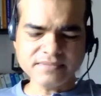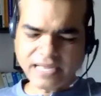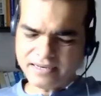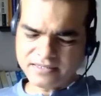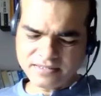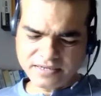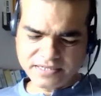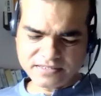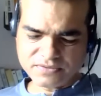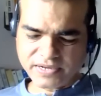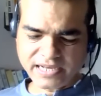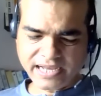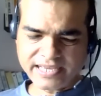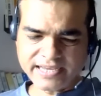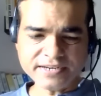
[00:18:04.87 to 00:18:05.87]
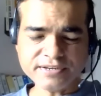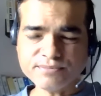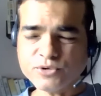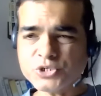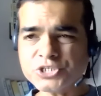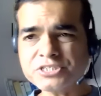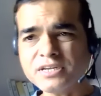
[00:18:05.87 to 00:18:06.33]
That's the reason why I get
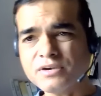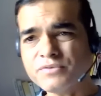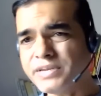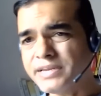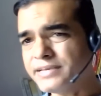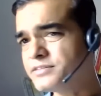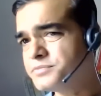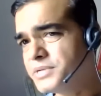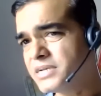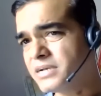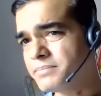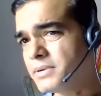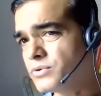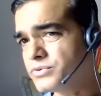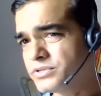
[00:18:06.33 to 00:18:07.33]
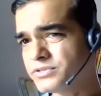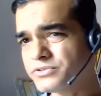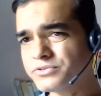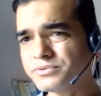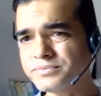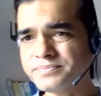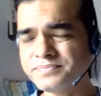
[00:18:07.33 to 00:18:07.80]
emotional when I speak about
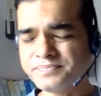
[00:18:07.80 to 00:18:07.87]
this.